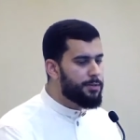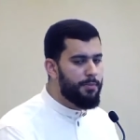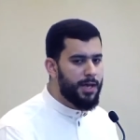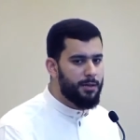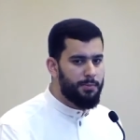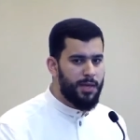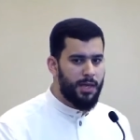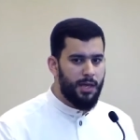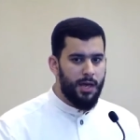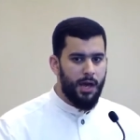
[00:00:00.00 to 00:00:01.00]
It might
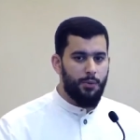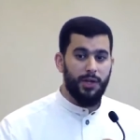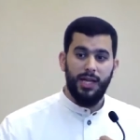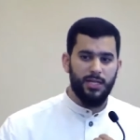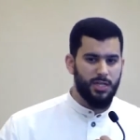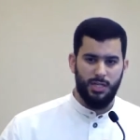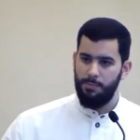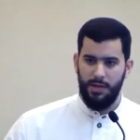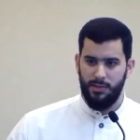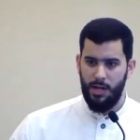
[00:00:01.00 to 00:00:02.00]
be a relationship
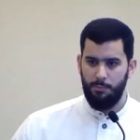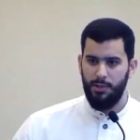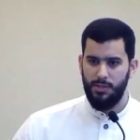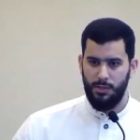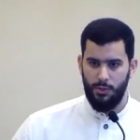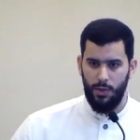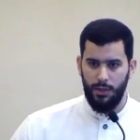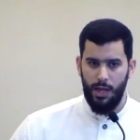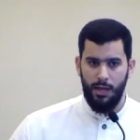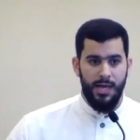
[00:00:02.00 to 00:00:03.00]
that's not pleasing to
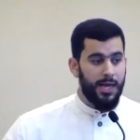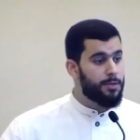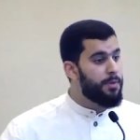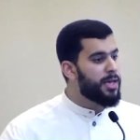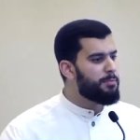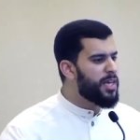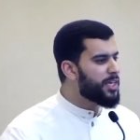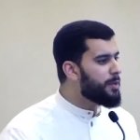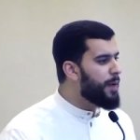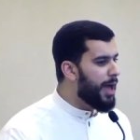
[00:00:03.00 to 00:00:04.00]
Allah. It might be
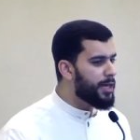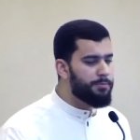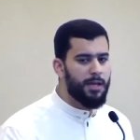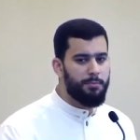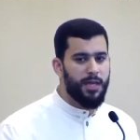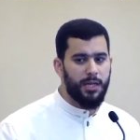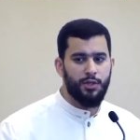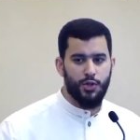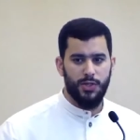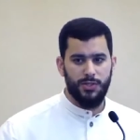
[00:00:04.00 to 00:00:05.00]
riba. It might be
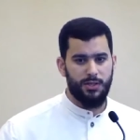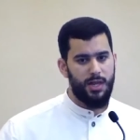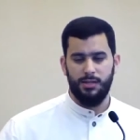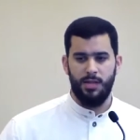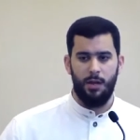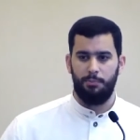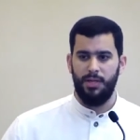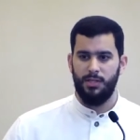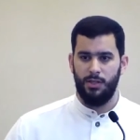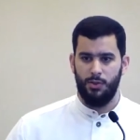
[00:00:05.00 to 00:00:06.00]
interest that is not
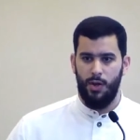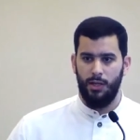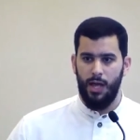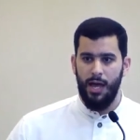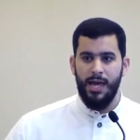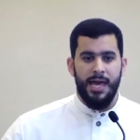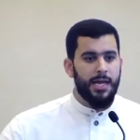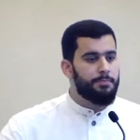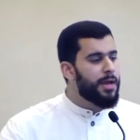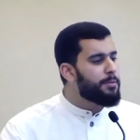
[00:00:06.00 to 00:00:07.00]
pleasing to Allah.
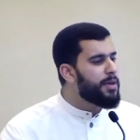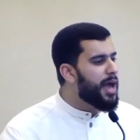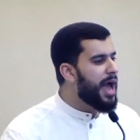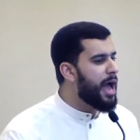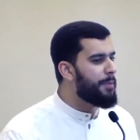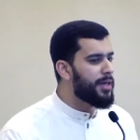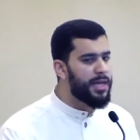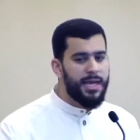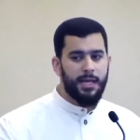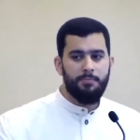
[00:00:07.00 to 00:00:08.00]
It might be a habit.
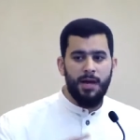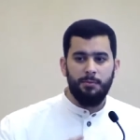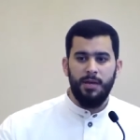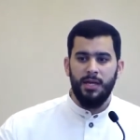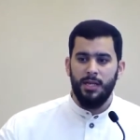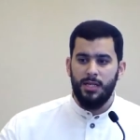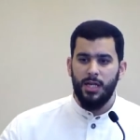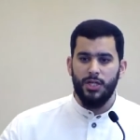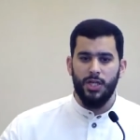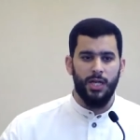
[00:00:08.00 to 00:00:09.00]
It might be an
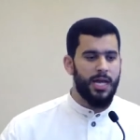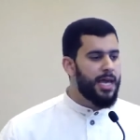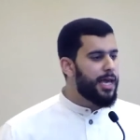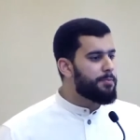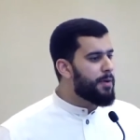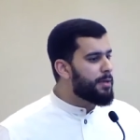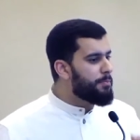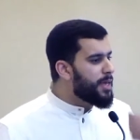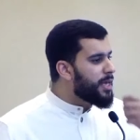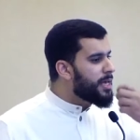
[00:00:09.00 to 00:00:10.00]
addiction. It might
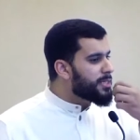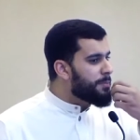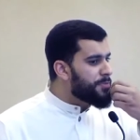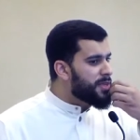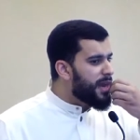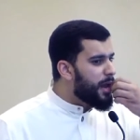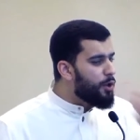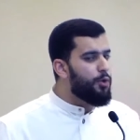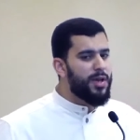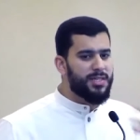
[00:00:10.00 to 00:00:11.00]
be something that I
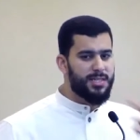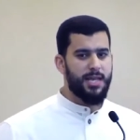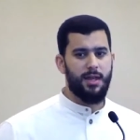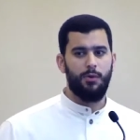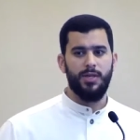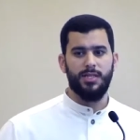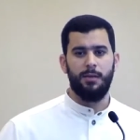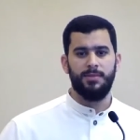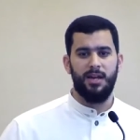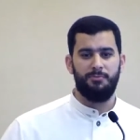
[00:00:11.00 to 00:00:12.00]
always say that always
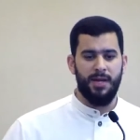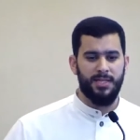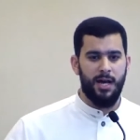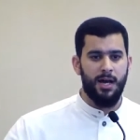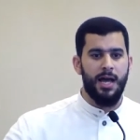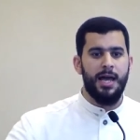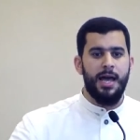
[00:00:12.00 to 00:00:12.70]
comes out of my tongue.